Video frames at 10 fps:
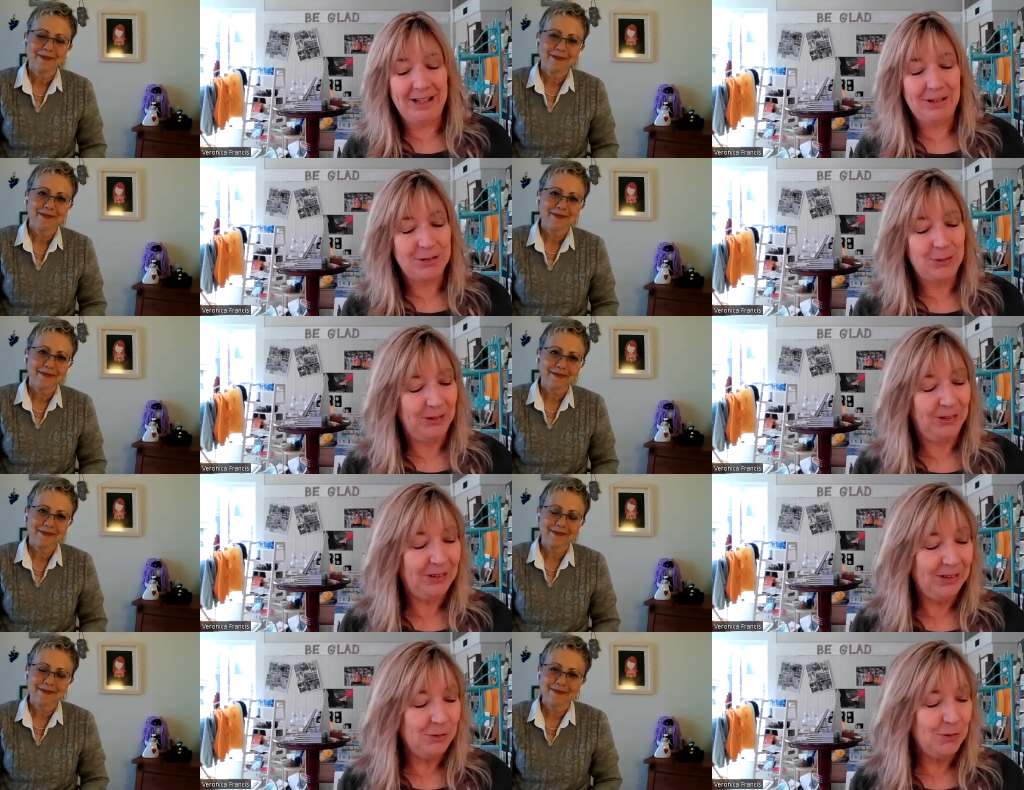Speaker 1: And we're
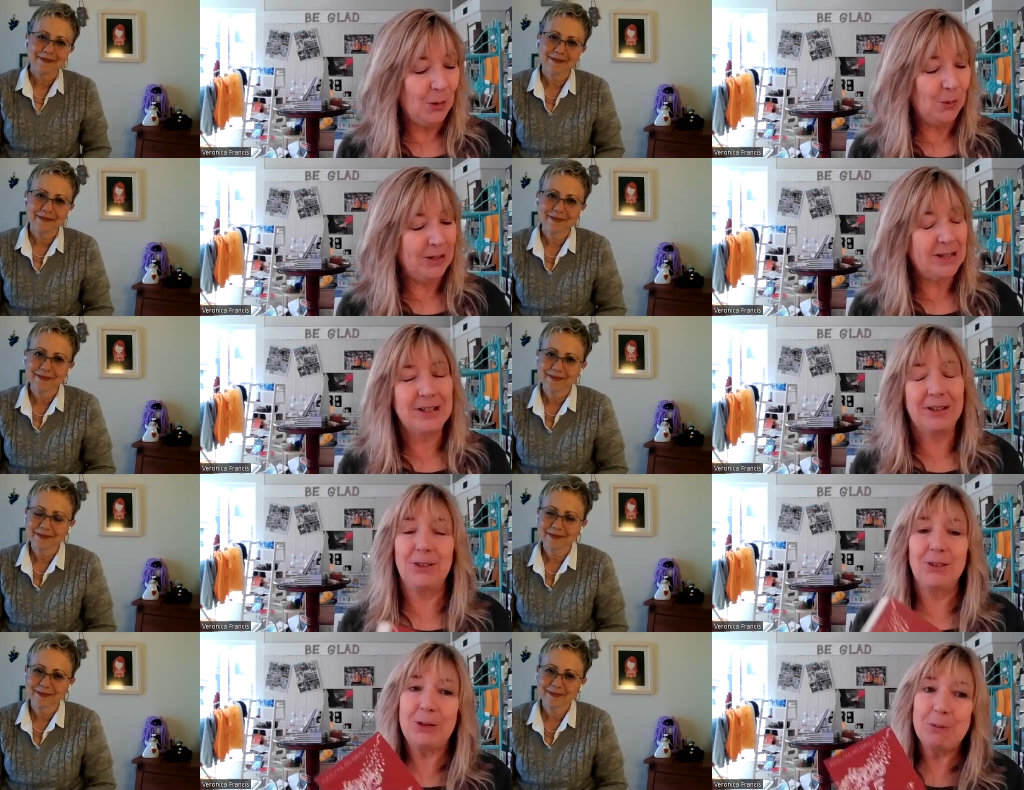looking forward to
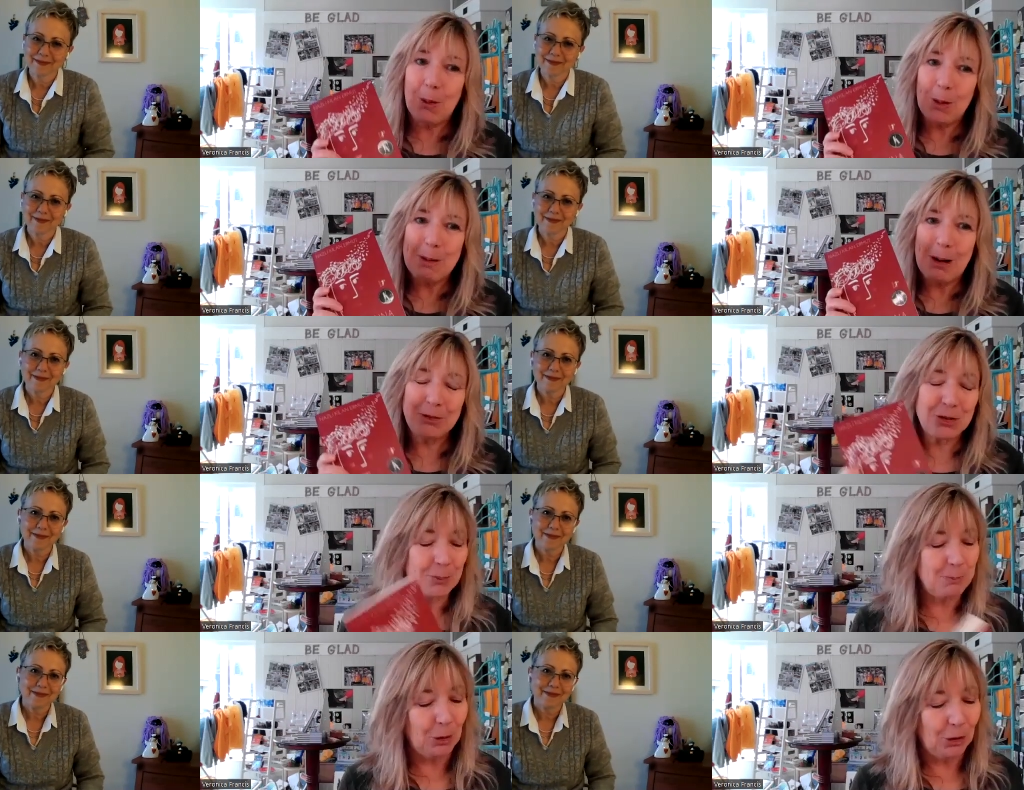learning more about
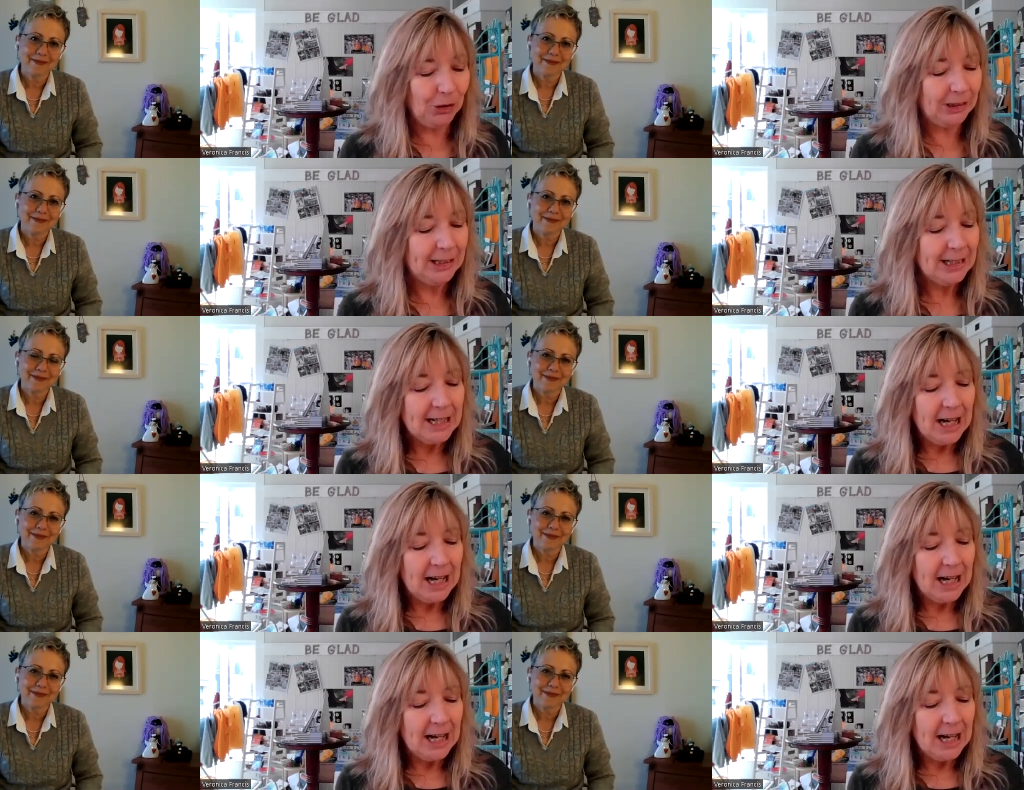your book.